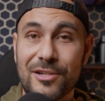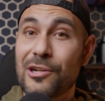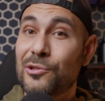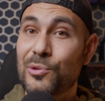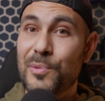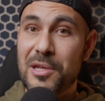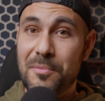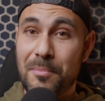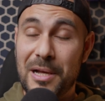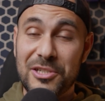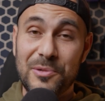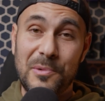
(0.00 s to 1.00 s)
is going to be
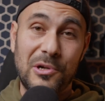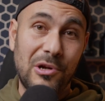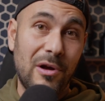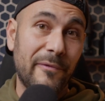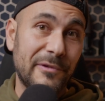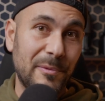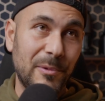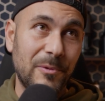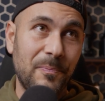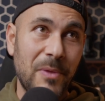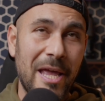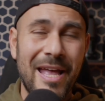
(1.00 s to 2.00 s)
much more comfortable?
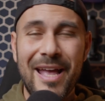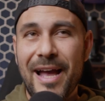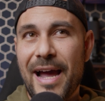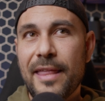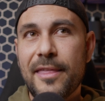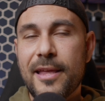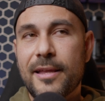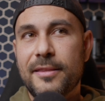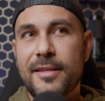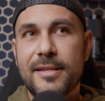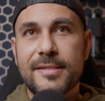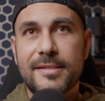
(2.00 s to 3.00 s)
I think
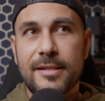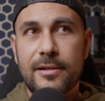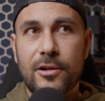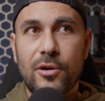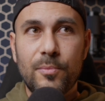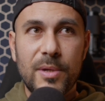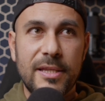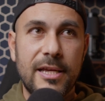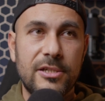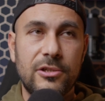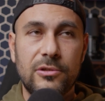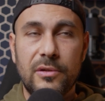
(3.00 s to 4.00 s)
this
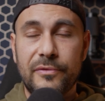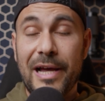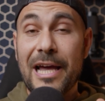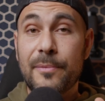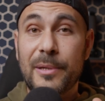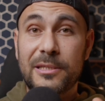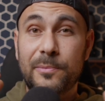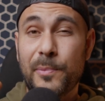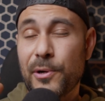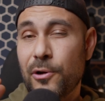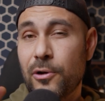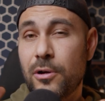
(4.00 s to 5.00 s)
combination of iPad
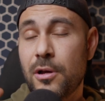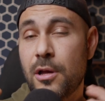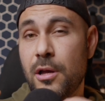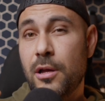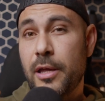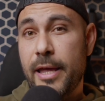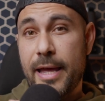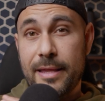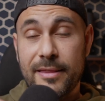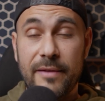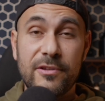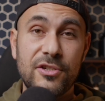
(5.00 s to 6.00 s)
Pro
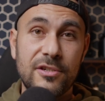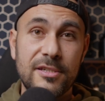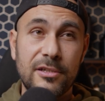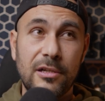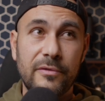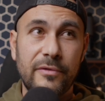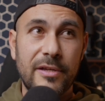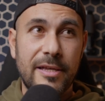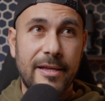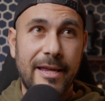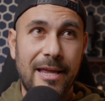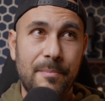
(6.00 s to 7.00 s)
and DaVinci Resolve
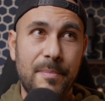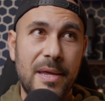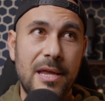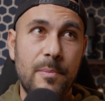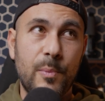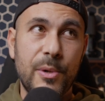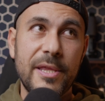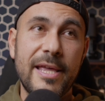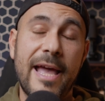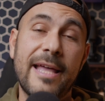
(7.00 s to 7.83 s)
can be pretty